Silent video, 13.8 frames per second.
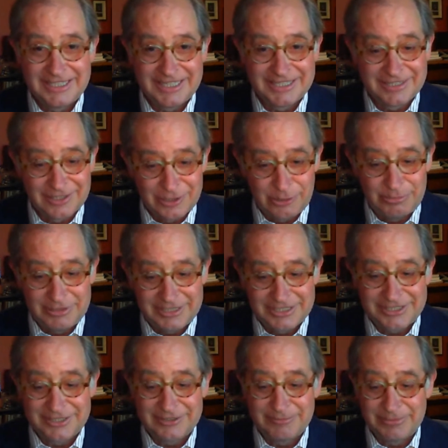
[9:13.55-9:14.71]
It is a global
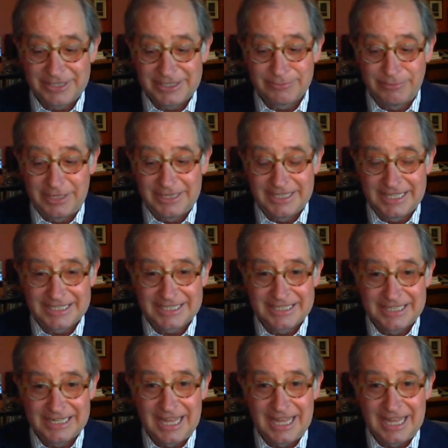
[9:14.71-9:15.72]
issue, but it's one that's